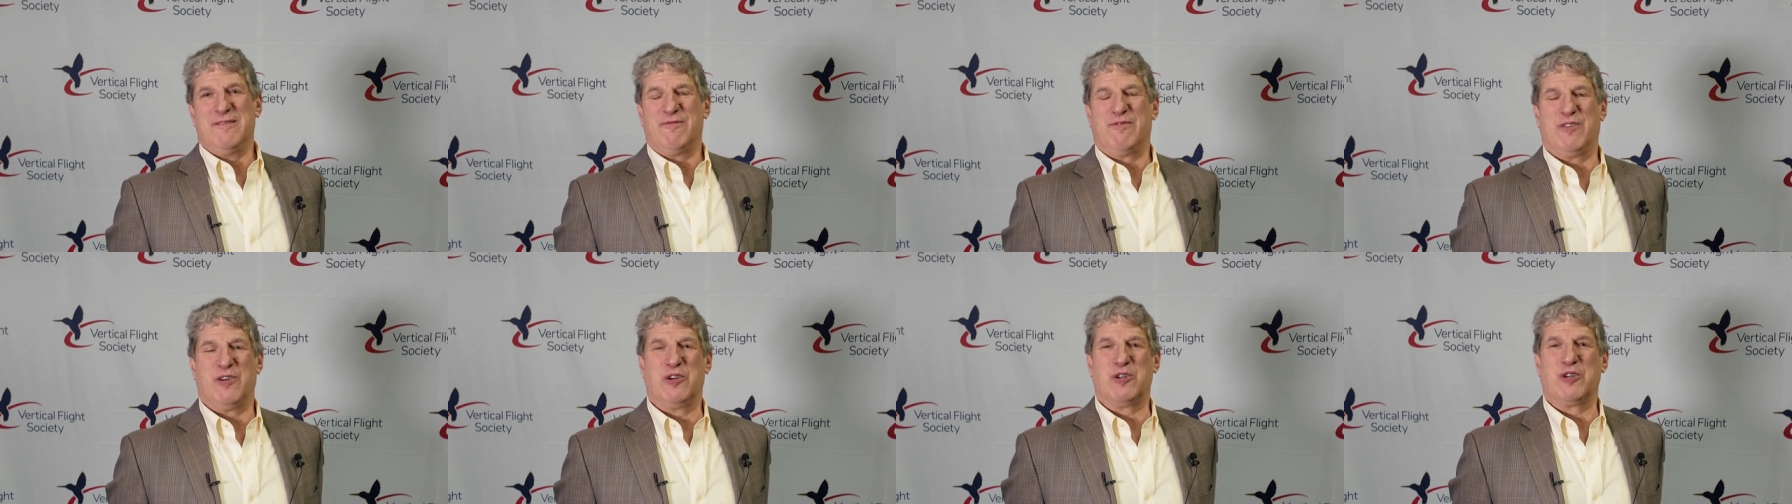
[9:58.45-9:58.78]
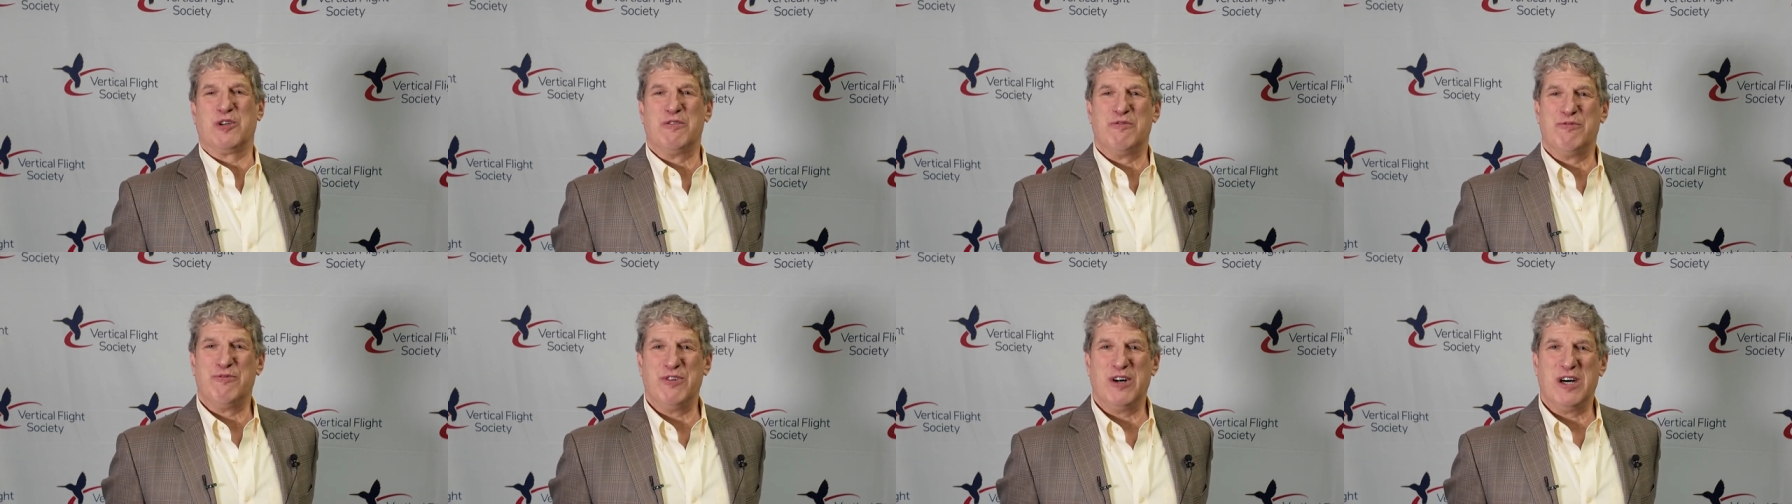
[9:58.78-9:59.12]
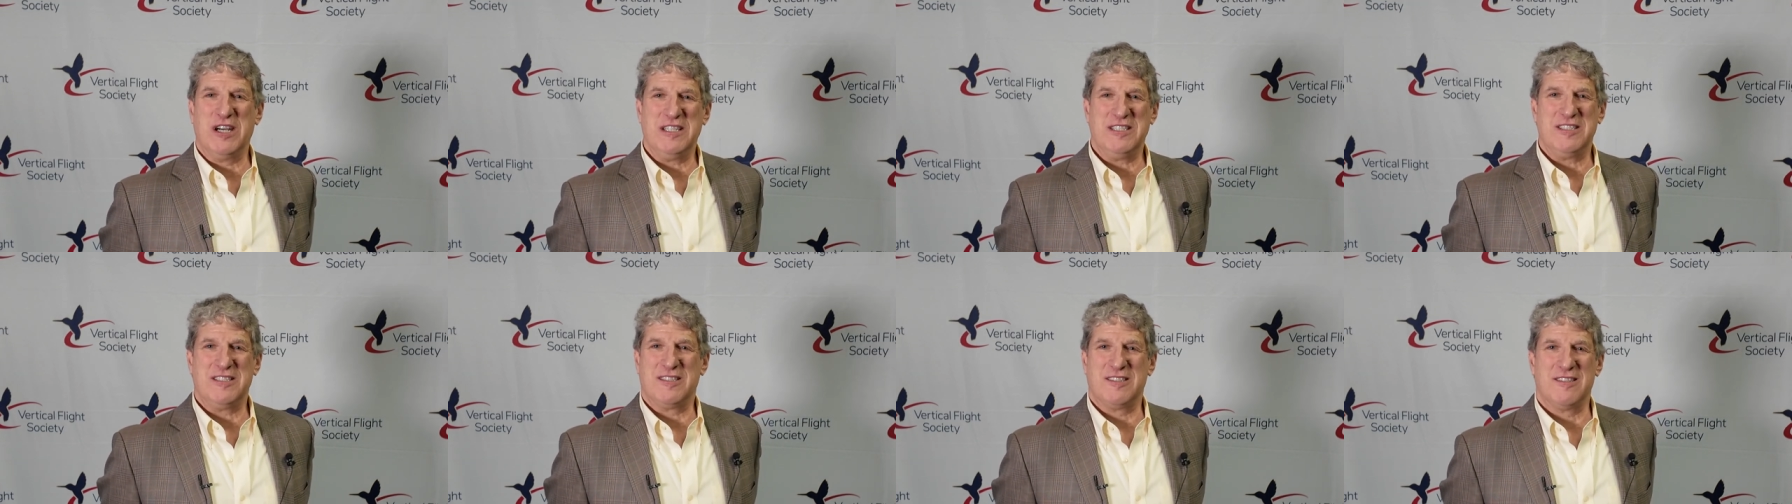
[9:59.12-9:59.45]
vertical
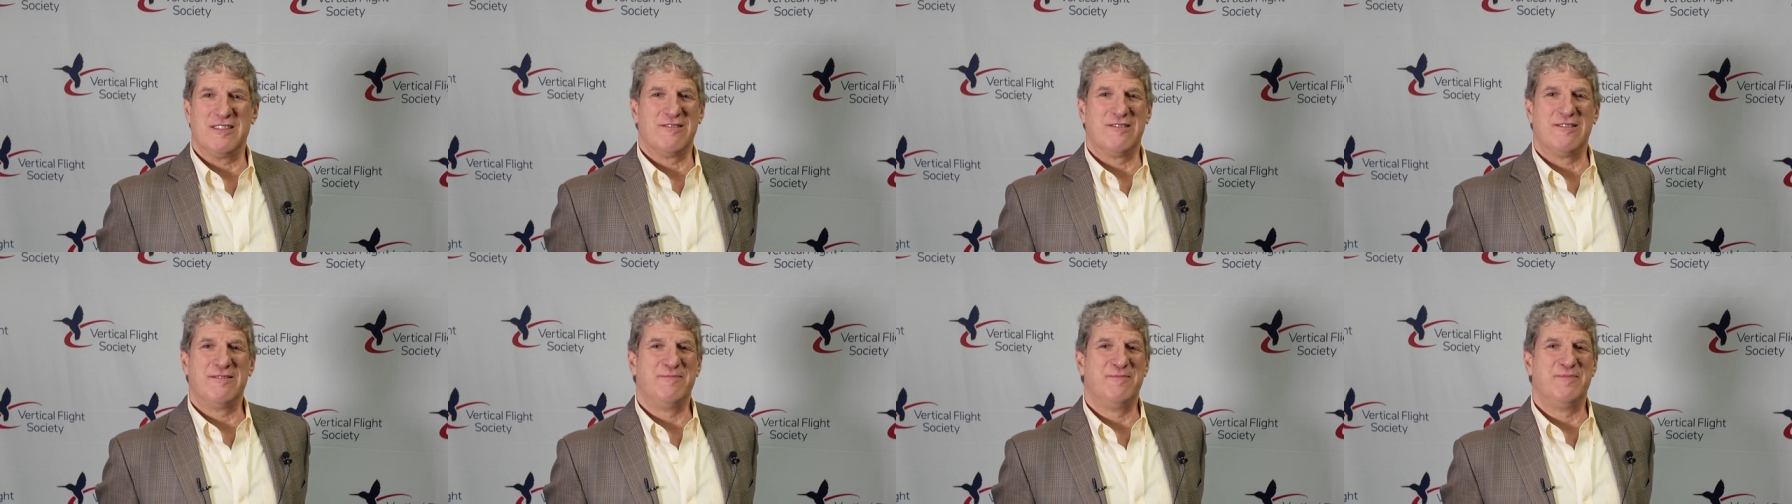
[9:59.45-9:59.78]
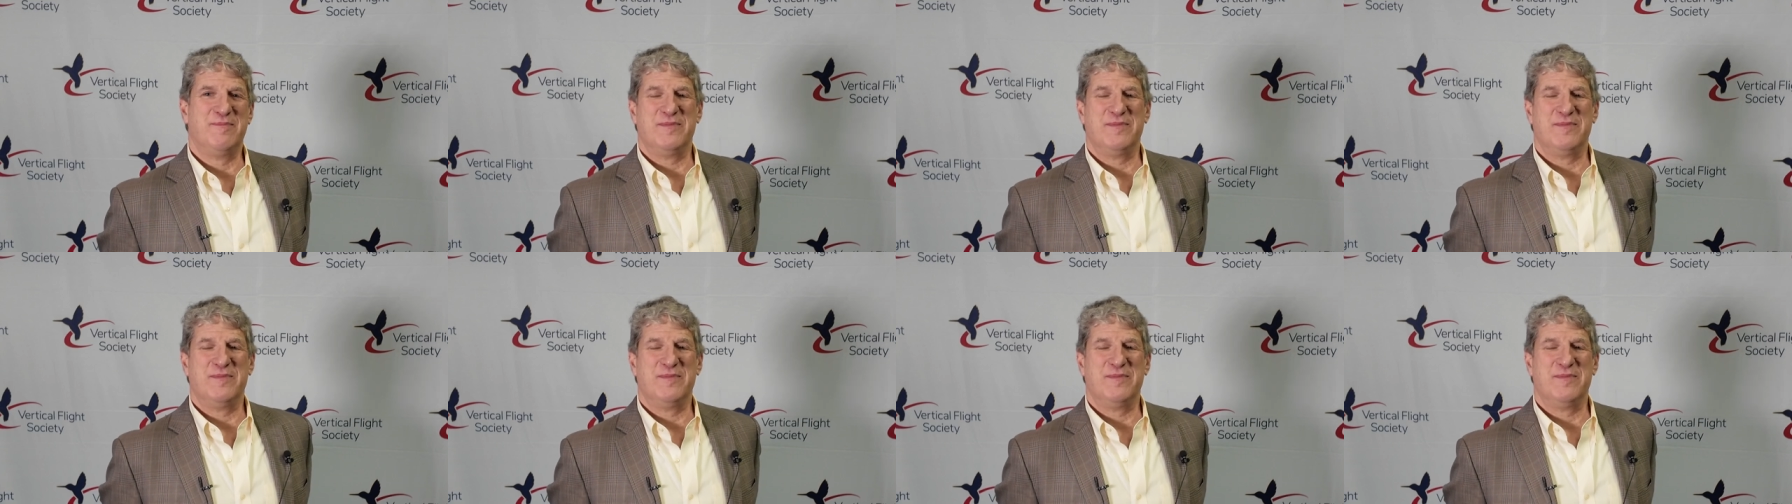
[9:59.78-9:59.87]
flight to